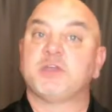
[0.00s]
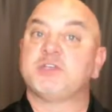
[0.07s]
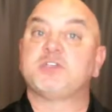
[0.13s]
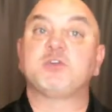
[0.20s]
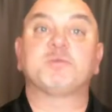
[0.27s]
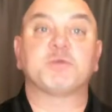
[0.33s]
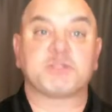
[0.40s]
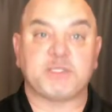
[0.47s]

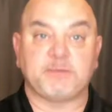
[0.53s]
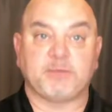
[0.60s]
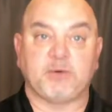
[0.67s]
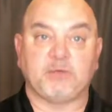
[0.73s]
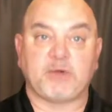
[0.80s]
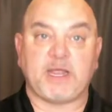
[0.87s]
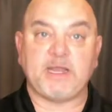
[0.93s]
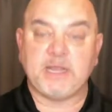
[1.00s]
Super
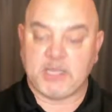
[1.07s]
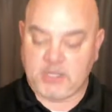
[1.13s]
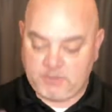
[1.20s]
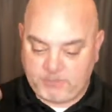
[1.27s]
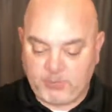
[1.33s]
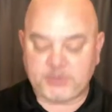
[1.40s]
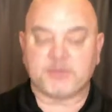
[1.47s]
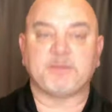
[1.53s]
simple, right?
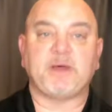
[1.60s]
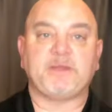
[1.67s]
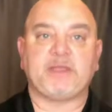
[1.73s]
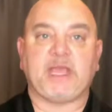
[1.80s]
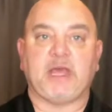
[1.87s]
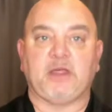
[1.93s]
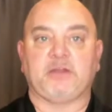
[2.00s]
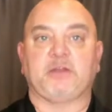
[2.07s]
Put them on the
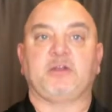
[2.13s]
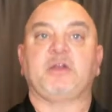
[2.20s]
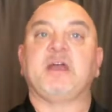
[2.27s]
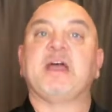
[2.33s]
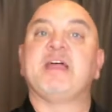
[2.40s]
calendar.